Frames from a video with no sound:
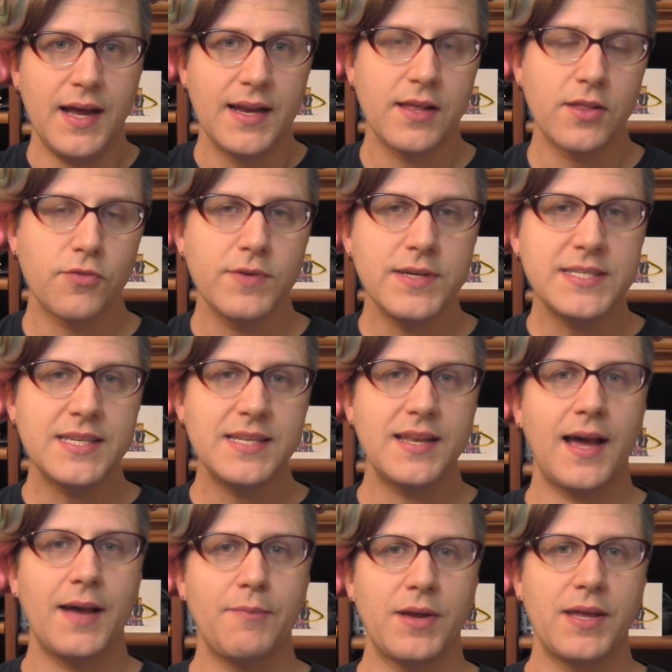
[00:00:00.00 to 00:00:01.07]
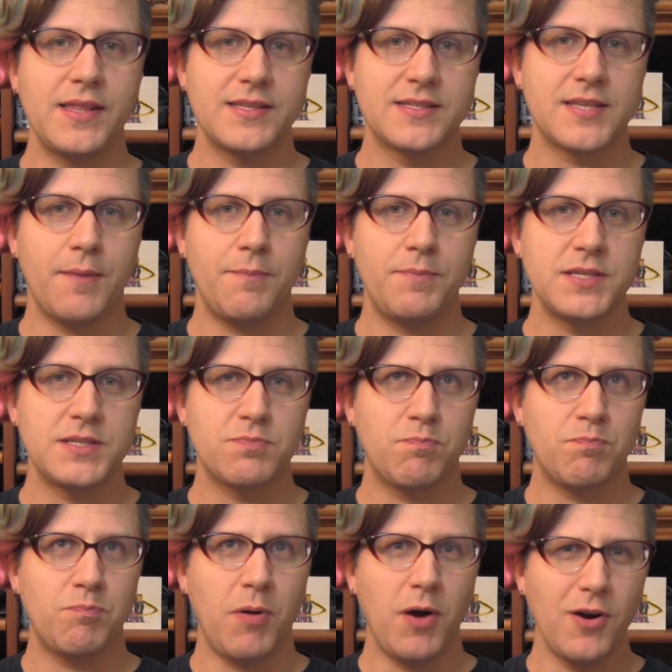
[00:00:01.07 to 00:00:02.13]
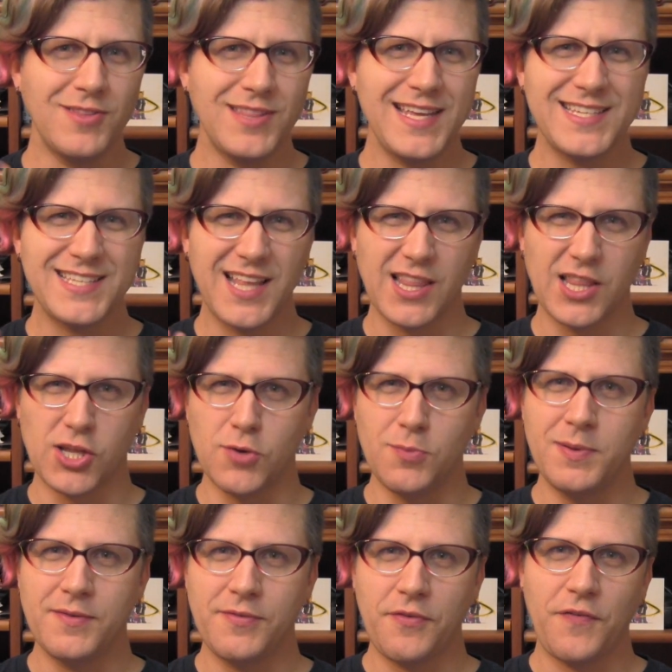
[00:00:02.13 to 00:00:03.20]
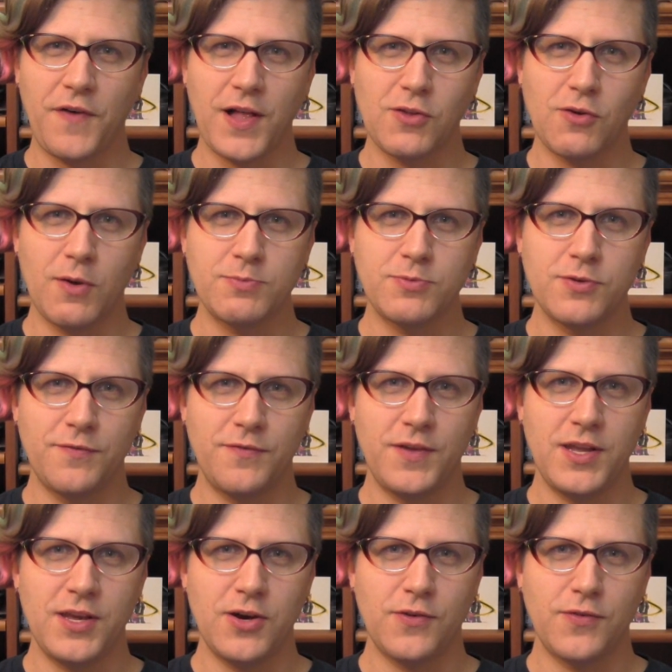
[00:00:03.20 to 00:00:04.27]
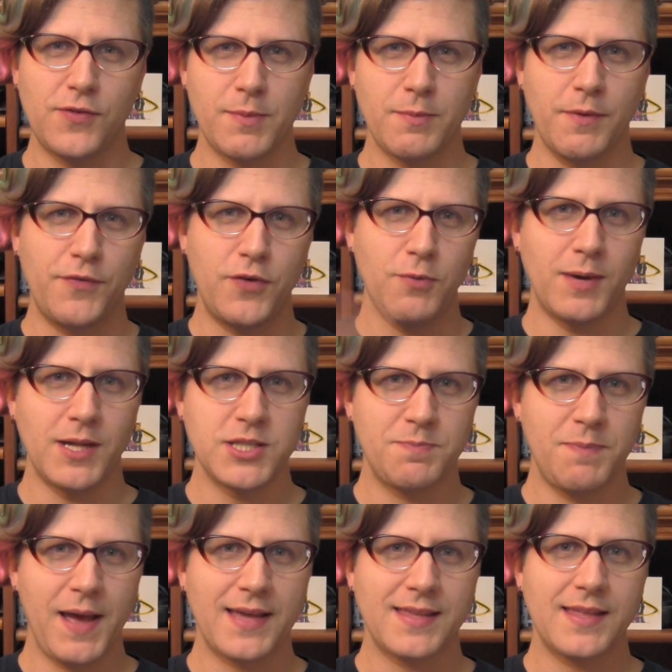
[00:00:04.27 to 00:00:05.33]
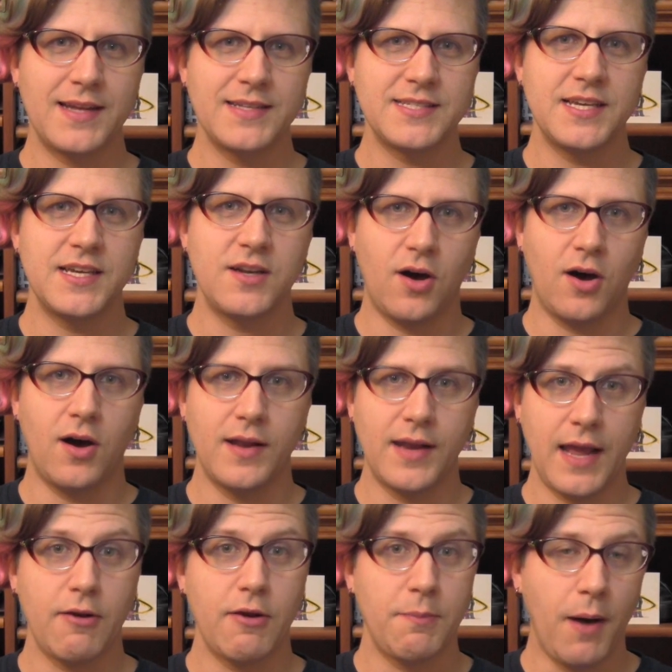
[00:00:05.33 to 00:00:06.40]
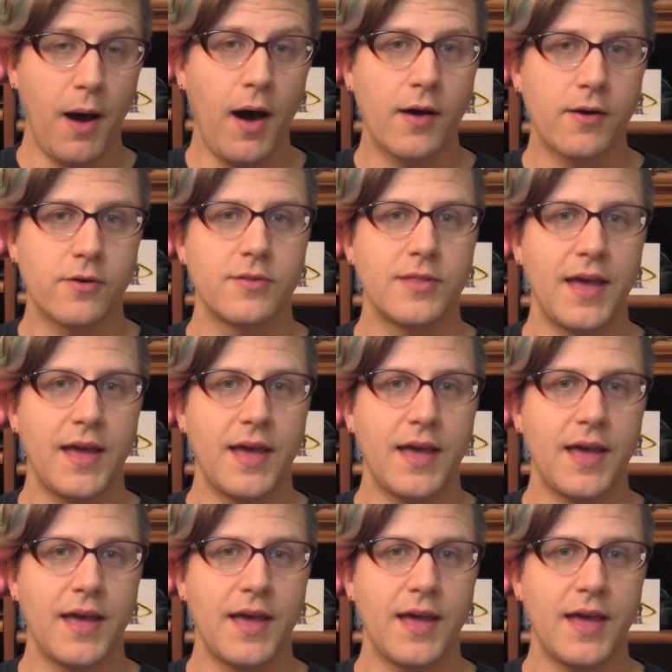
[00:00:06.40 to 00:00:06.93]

Now, the reason I'm bringing this up is partly as a little bit of a follow-up to a video from a few months back that I did on Harry Potter.